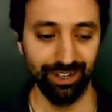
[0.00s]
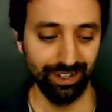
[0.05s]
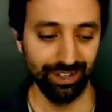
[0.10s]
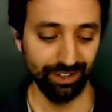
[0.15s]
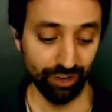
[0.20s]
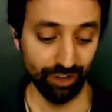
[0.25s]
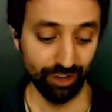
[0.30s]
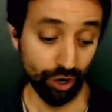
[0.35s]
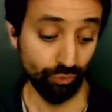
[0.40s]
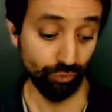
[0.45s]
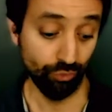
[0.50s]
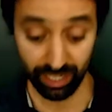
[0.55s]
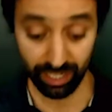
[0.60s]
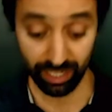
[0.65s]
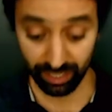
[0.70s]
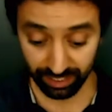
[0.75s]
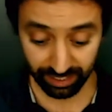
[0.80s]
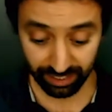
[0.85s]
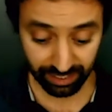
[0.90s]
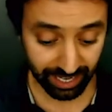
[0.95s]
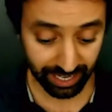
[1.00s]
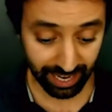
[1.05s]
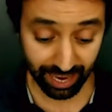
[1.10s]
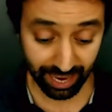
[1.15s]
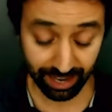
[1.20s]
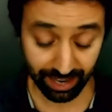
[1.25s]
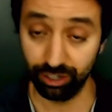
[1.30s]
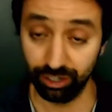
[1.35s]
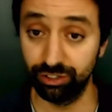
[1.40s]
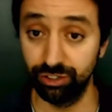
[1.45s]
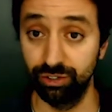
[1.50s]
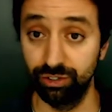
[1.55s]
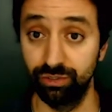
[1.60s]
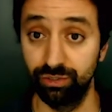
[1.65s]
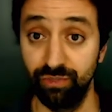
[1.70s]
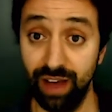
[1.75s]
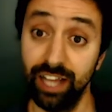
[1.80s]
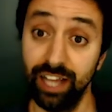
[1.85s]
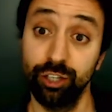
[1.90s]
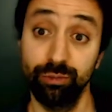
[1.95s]
realistic and also
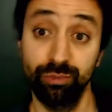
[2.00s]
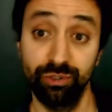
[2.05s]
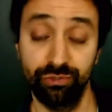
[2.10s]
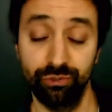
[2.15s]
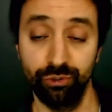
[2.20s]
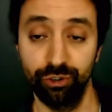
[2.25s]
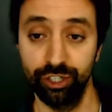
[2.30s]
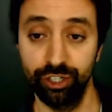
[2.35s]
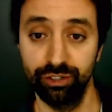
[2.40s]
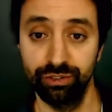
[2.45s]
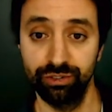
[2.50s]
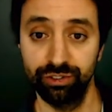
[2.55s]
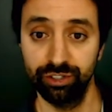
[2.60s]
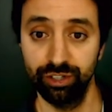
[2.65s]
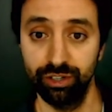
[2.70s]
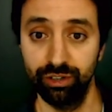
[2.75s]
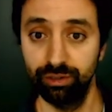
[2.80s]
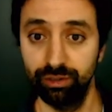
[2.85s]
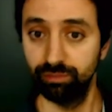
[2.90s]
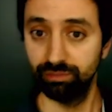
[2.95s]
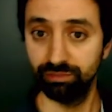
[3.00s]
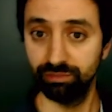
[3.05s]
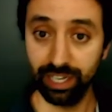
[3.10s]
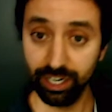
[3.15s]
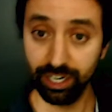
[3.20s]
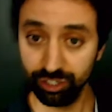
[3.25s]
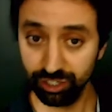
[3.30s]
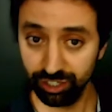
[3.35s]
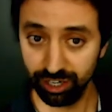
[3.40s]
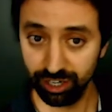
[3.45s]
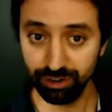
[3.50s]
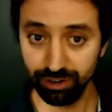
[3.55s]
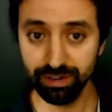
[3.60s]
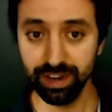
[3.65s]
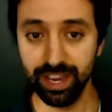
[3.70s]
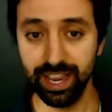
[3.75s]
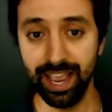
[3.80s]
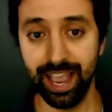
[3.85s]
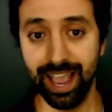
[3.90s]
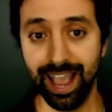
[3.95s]
valuable for you. So let us know.
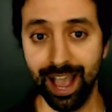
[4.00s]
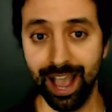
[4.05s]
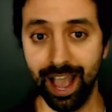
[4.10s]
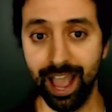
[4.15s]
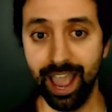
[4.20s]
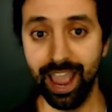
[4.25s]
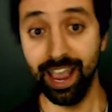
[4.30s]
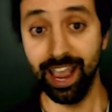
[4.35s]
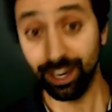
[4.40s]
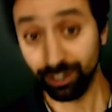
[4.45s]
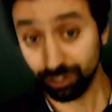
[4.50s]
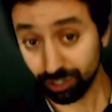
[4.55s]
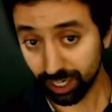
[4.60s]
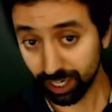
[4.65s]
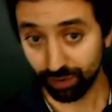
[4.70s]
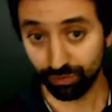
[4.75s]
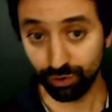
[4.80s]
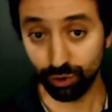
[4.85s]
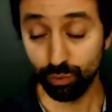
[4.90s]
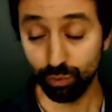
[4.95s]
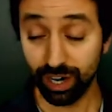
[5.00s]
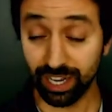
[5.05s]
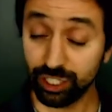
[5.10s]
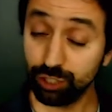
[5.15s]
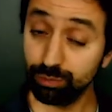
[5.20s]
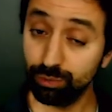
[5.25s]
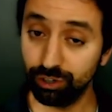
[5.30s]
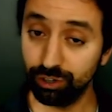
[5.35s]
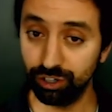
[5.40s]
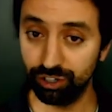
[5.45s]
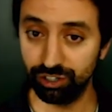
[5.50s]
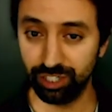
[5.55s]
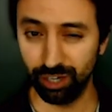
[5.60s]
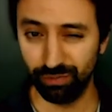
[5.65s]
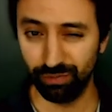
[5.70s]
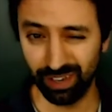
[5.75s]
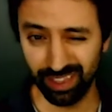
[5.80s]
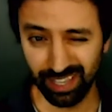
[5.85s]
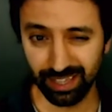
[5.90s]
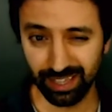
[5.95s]
And if you want to explore yourself,
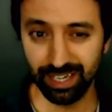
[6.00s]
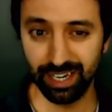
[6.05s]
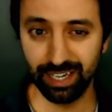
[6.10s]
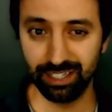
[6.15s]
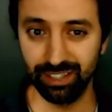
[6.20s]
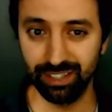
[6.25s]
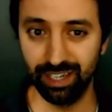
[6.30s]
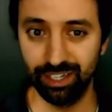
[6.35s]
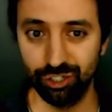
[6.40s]
I think the next slide